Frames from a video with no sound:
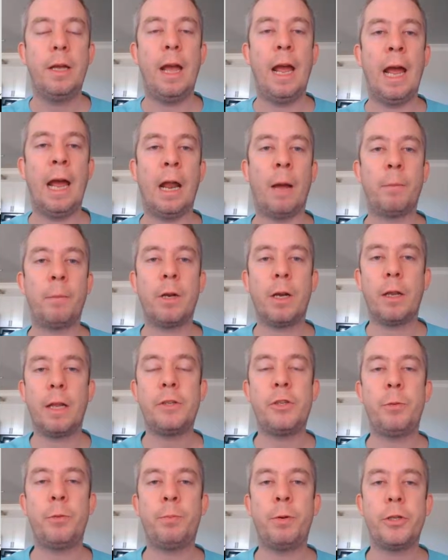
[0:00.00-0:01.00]
and I'm going to
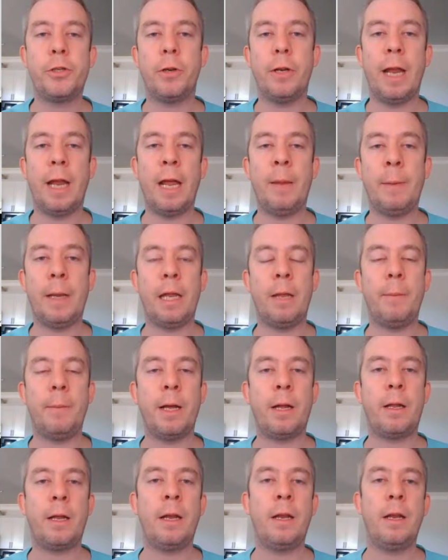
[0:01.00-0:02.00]
let you put your name and
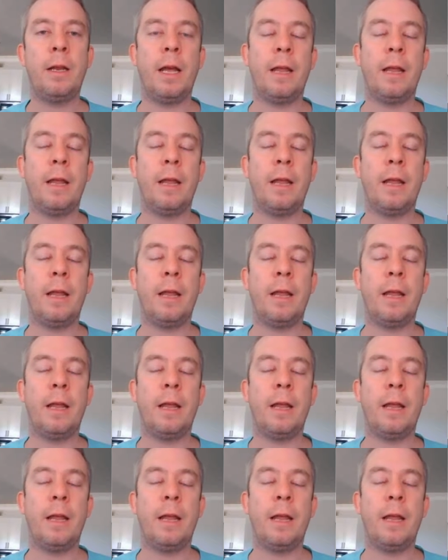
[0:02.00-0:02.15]
email in,